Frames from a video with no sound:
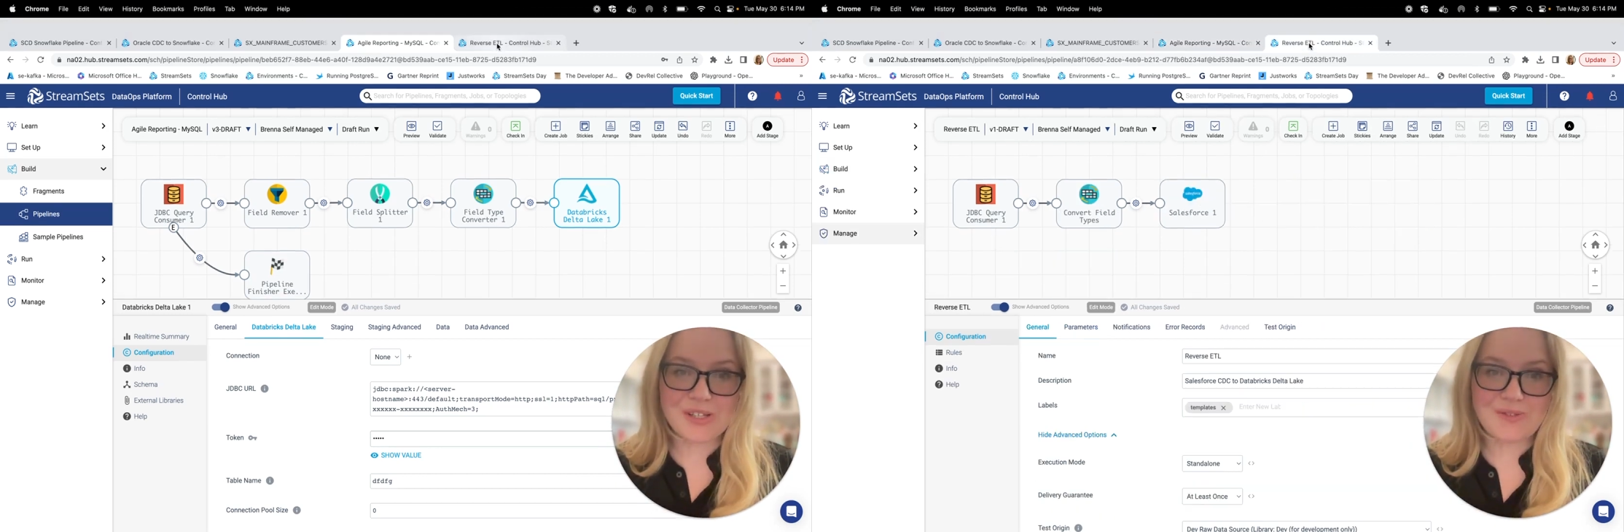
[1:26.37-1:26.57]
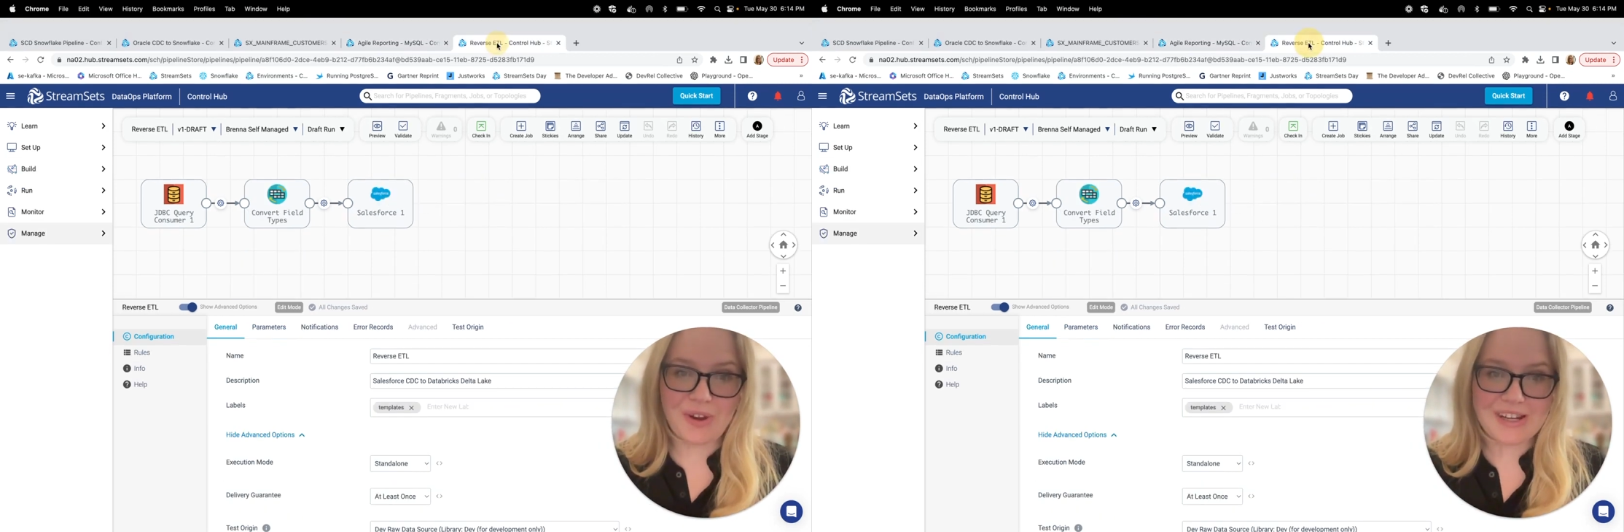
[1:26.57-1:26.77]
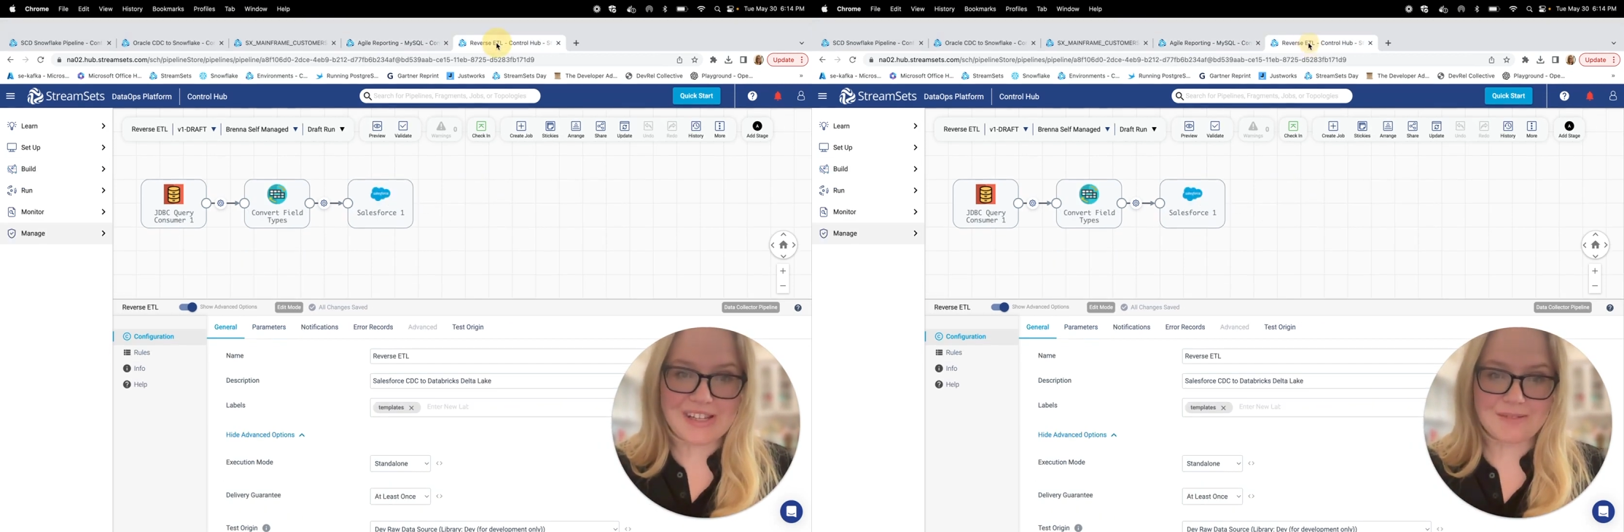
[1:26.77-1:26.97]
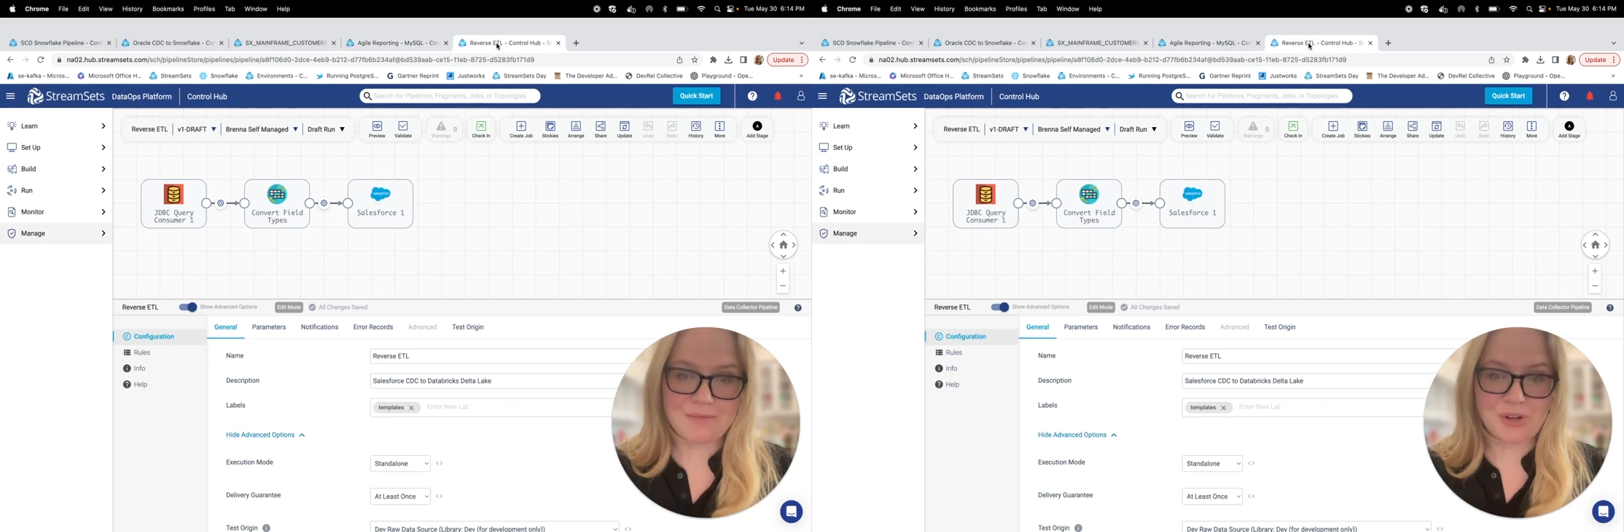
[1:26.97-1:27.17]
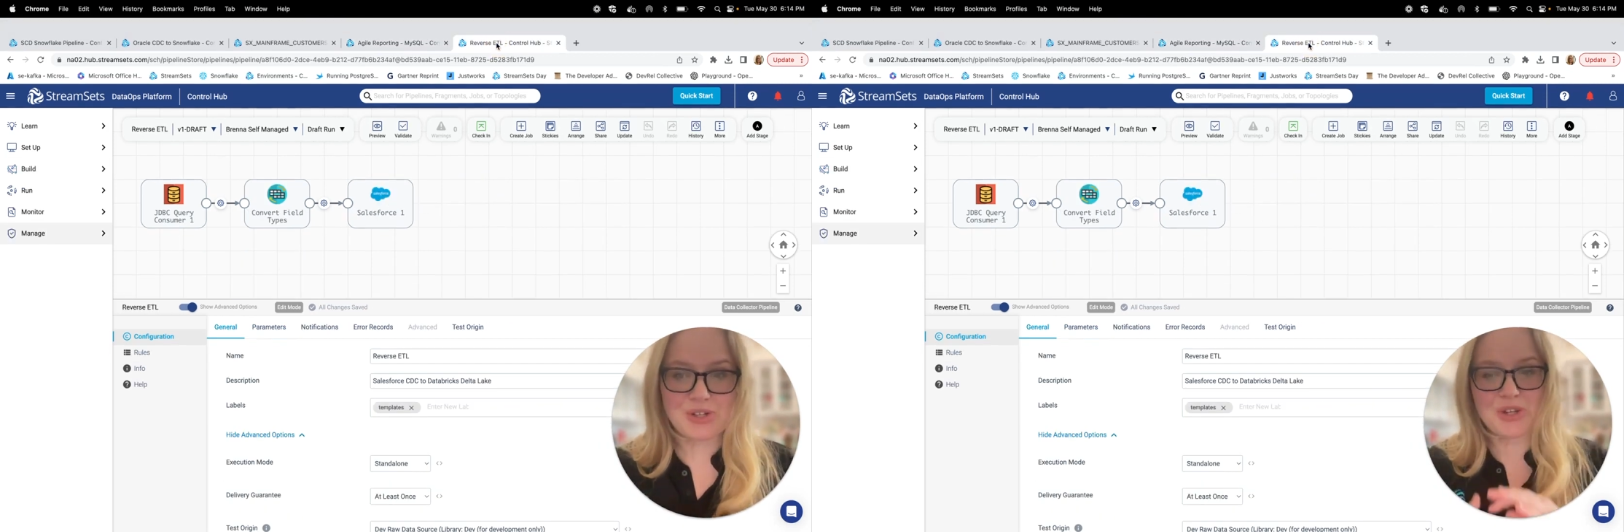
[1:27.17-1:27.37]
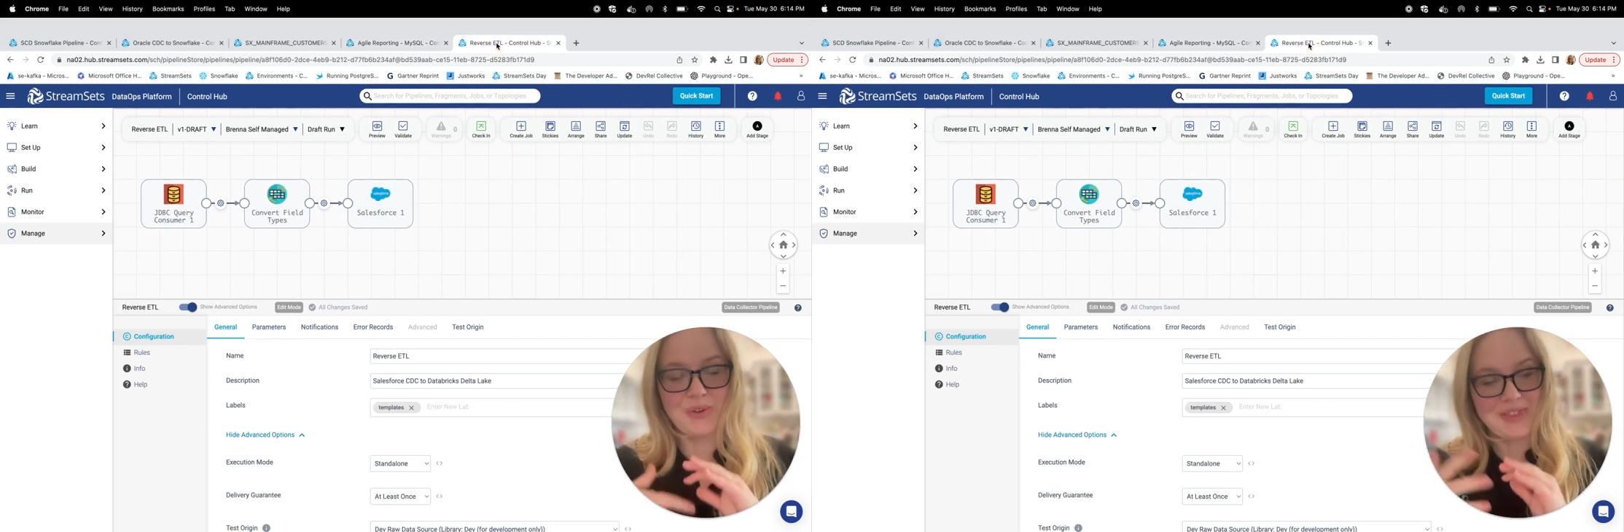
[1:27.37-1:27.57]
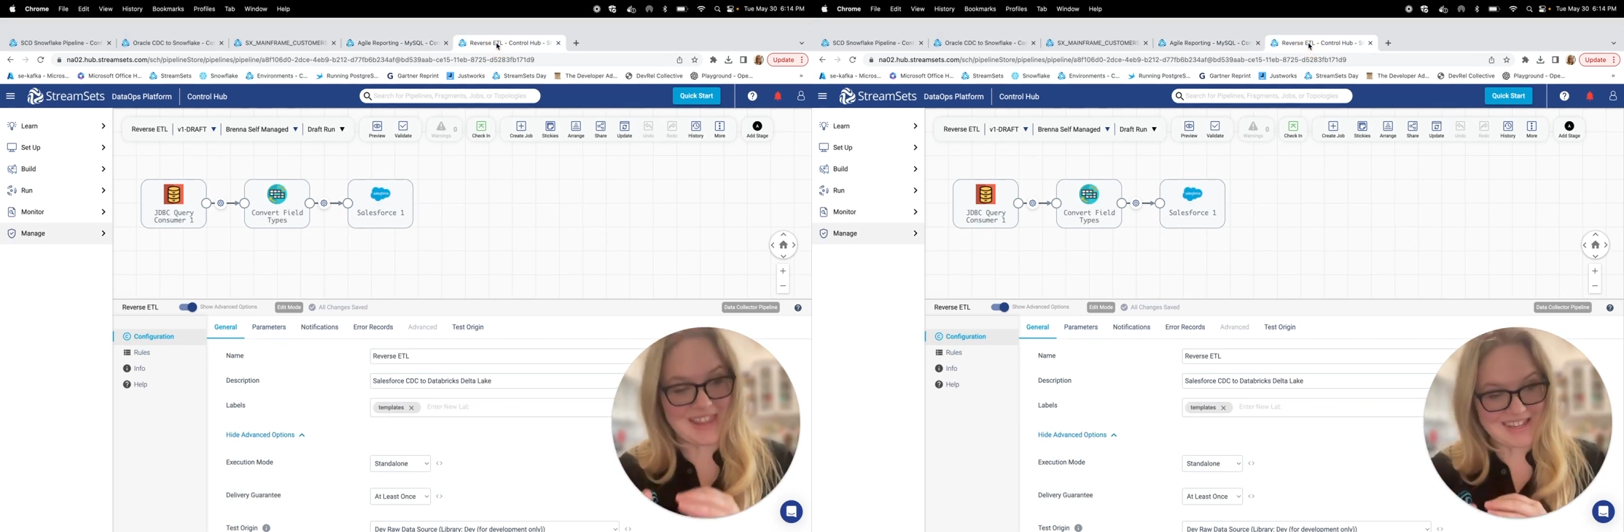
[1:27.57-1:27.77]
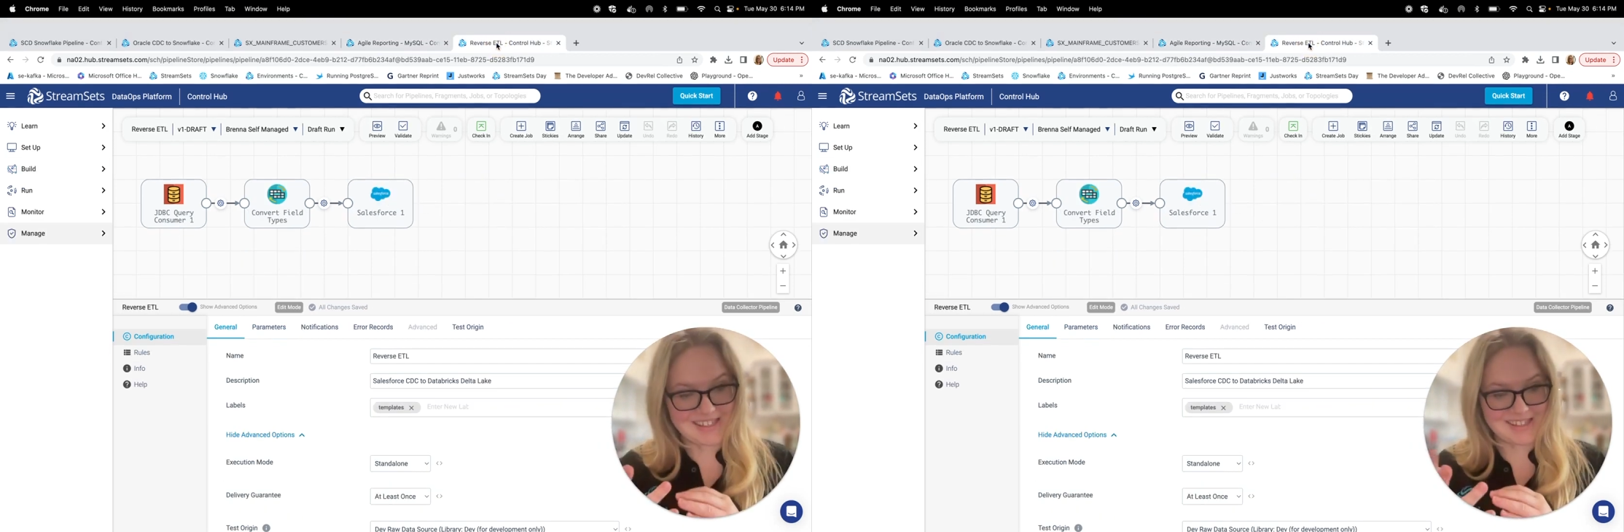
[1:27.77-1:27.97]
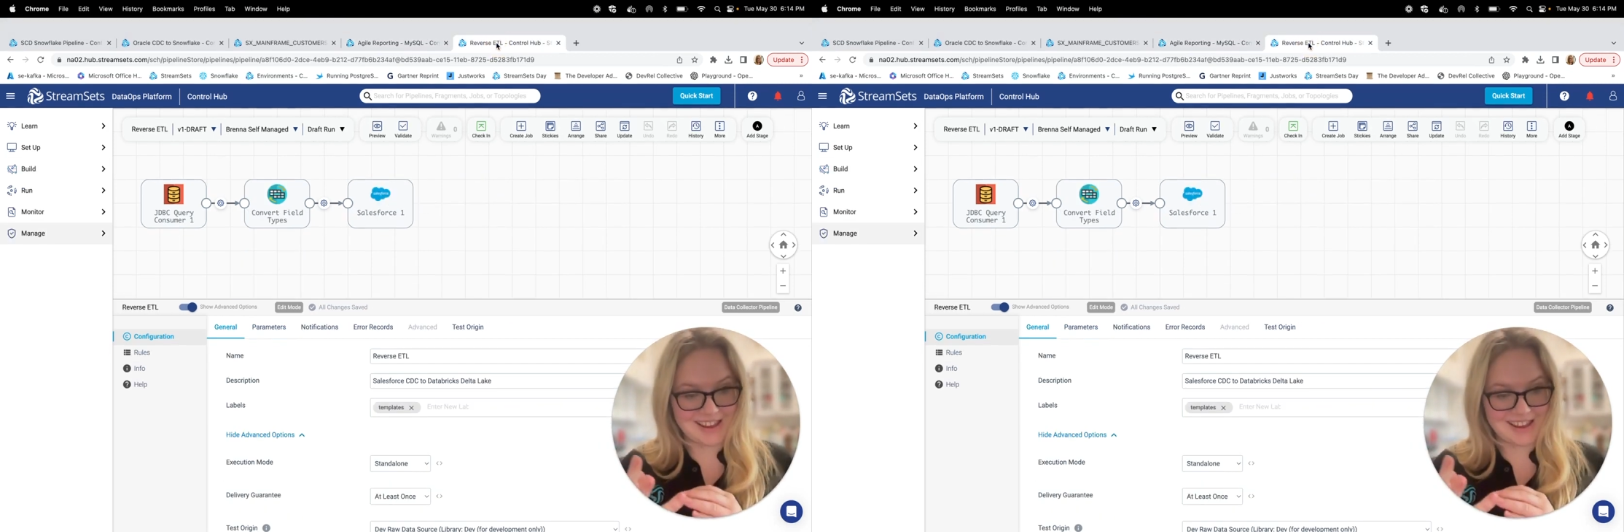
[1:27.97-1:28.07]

very similar to this